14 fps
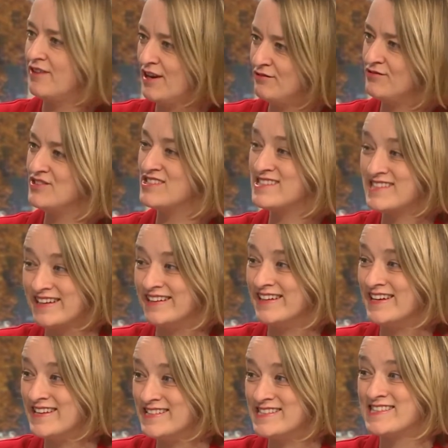around the
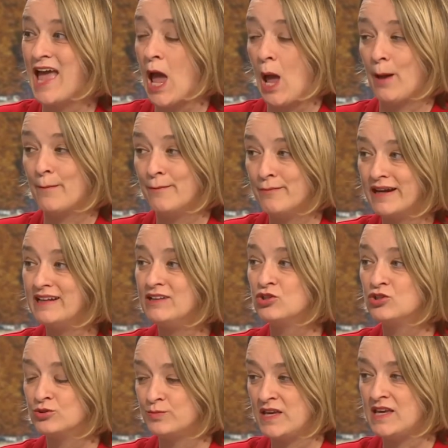sides might
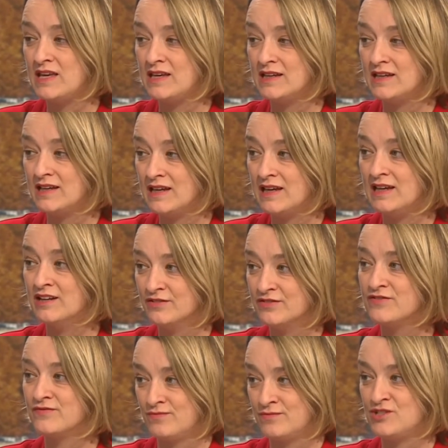not be
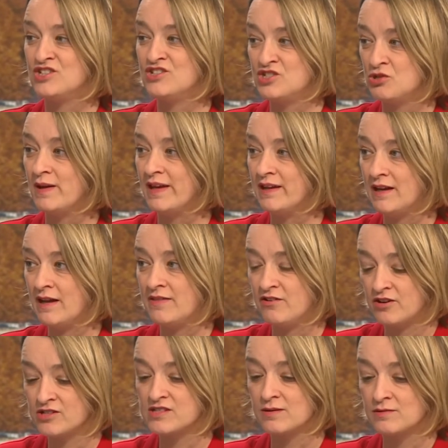enough to do it. And there
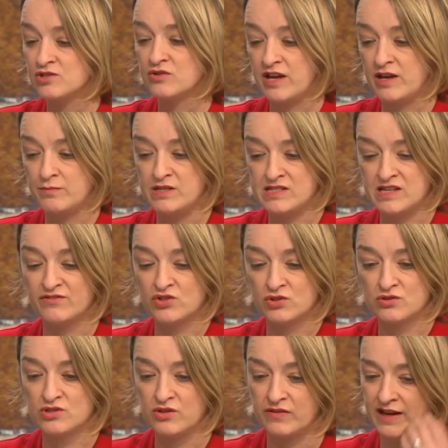are some Tory MPs I've
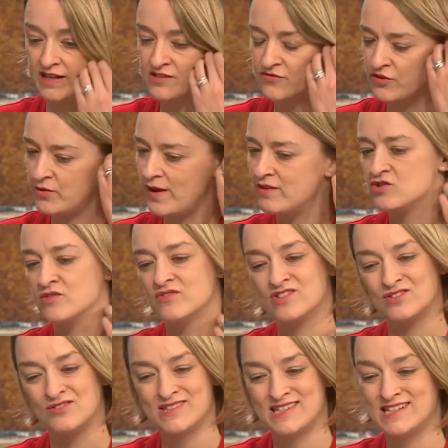talked to in the last few hours who've
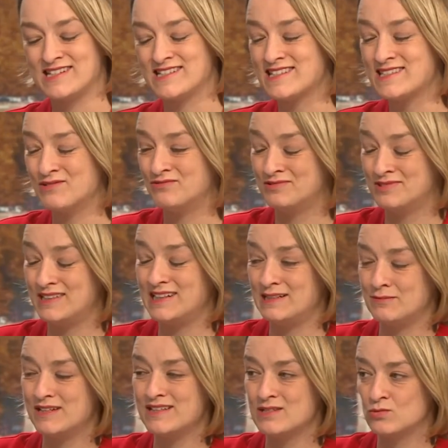sort of said it doesn't really
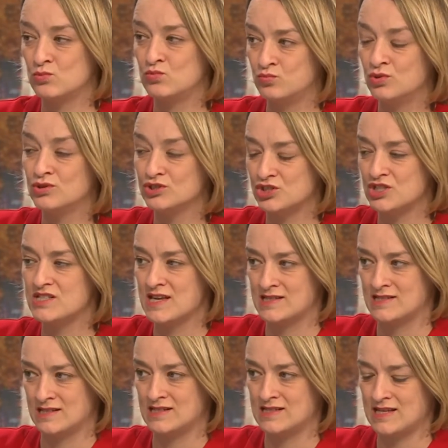matter what she
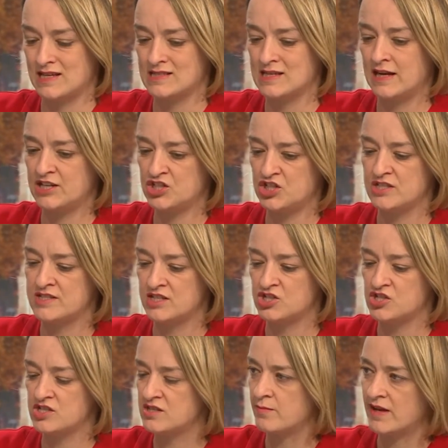says, in a sense, unless she
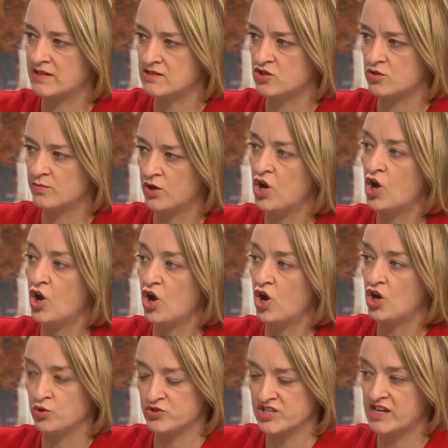ditches the backstop
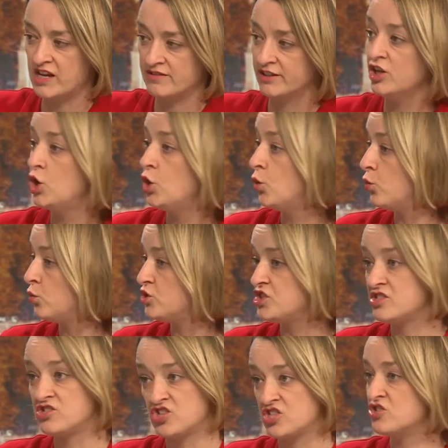altogether, which
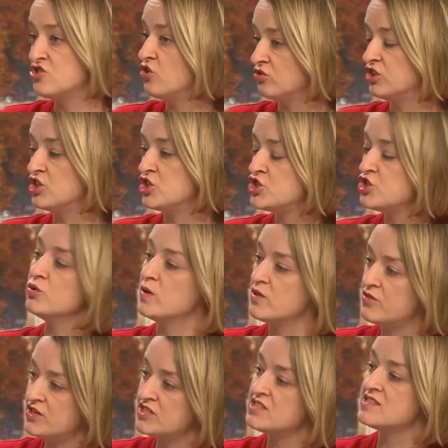she's just not going to do
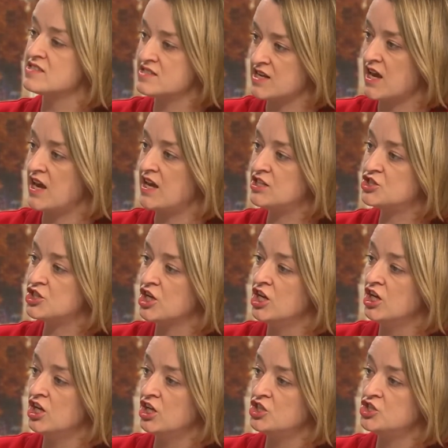at this stage.
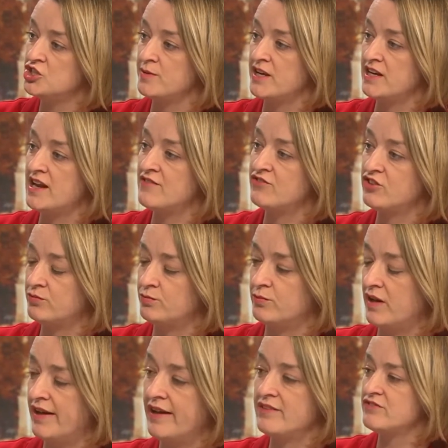She may never
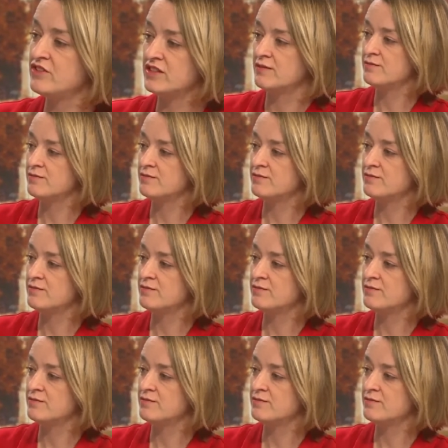have the